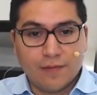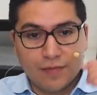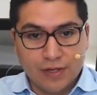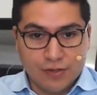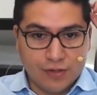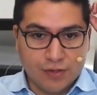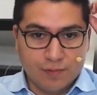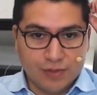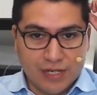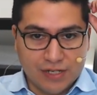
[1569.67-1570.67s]
then you could
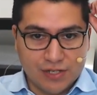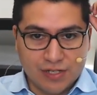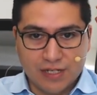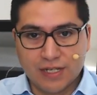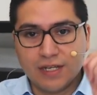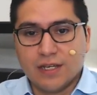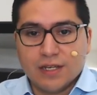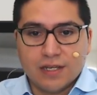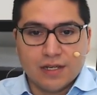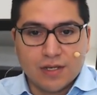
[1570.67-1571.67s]
potentially
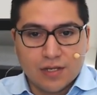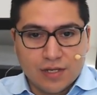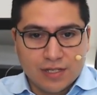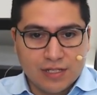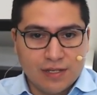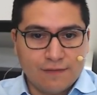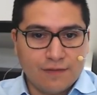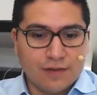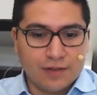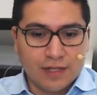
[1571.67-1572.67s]
see
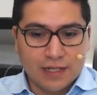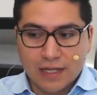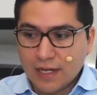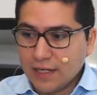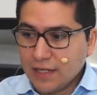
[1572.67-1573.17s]
further decline